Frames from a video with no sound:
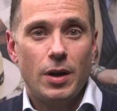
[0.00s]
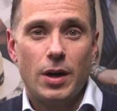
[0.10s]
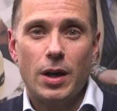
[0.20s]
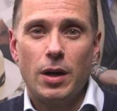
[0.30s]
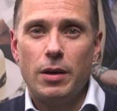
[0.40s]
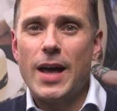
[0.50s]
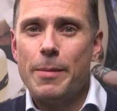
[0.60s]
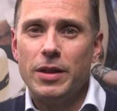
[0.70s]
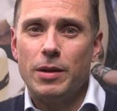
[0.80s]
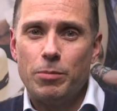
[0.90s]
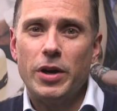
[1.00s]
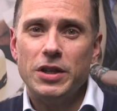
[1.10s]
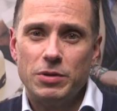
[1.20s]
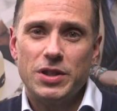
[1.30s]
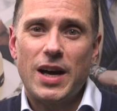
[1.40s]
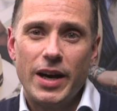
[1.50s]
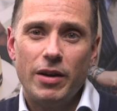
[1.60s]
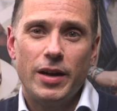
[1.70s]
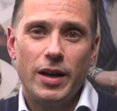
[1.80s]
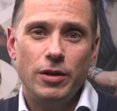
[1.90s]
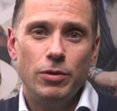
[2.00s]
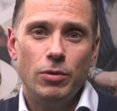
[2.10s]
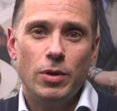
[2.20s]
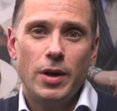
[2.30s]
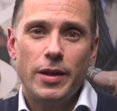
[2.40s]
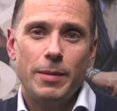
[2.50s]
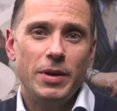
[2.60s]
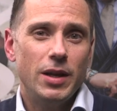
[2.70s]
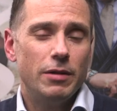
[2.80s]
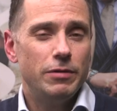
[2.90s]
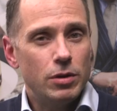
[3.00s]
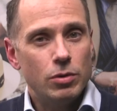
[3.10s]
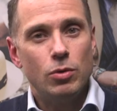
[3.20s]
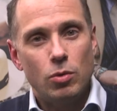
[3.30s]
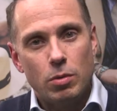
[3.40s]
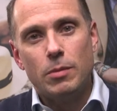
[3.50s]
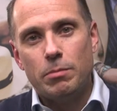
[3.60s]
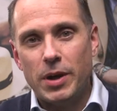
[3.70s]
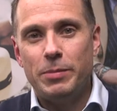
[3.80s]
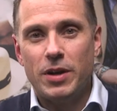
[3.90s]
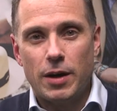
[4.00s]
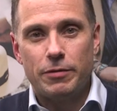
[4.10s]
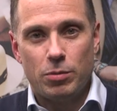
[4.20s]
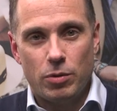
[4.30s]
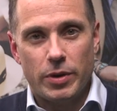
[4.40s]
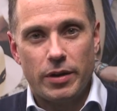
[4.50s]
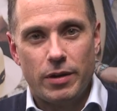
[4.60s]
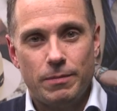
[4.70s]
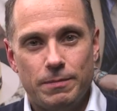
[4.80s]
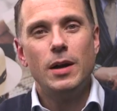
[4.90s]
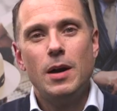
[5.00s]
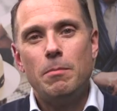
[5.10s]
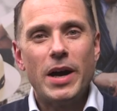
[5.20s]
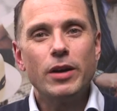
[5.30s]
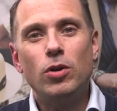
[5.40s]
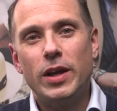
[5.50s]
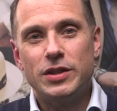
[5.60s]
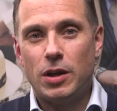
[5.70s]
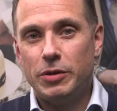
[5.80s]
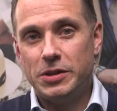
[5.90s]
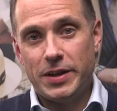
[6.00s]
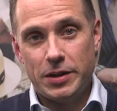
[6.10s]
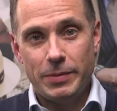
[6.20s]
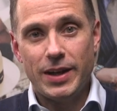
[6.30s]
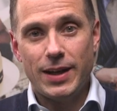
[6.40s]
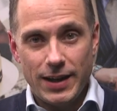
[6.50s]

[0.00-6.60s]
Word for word: That meant the price was higher than I knew that many of you might be comfortable with. My goal has always been to make it